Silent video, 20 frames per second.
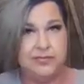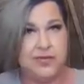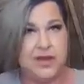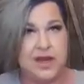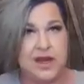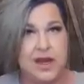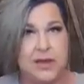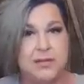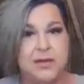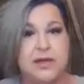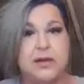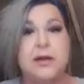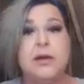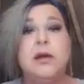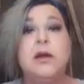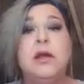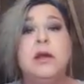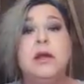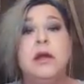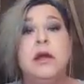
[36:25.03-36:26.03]
Not happening.
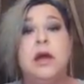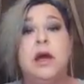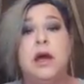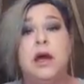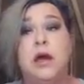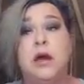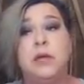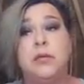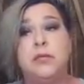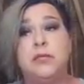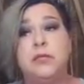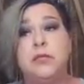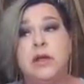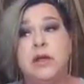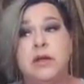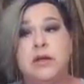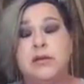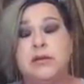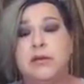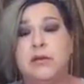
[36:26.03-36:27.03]

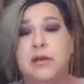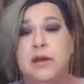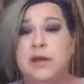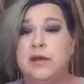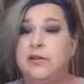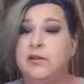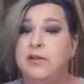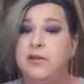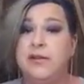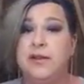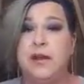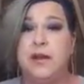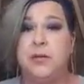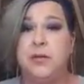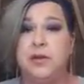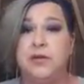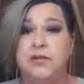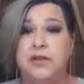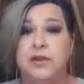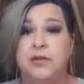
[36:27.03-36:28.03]
So, like, she's
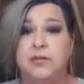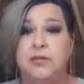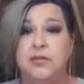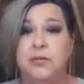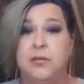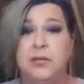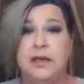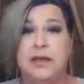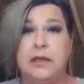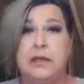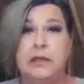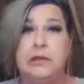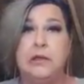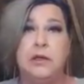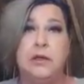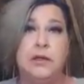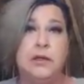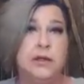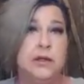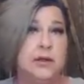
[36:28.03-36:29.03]
getting perfume from me.
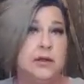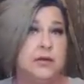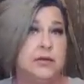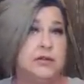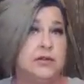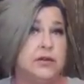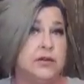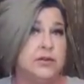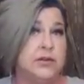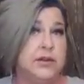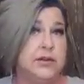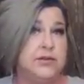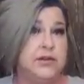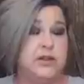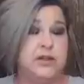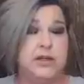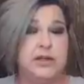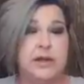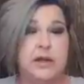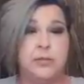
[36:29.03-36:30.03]
So, if
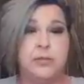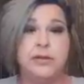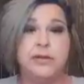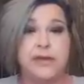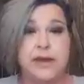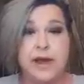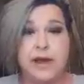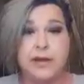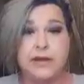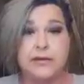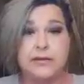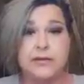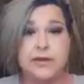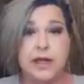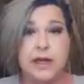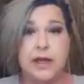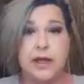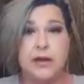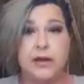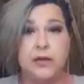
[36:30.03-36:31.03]
you need help with that
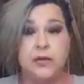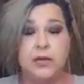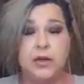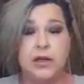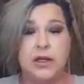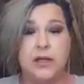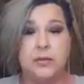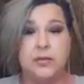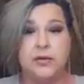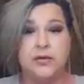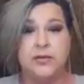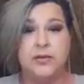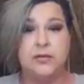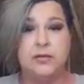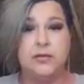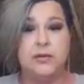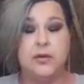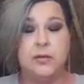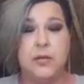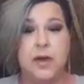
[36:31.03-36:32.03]
and you want to get a
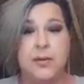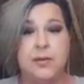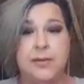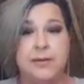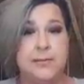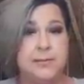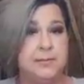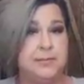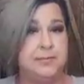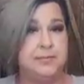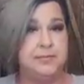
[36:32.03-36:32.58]
perfume for your mama,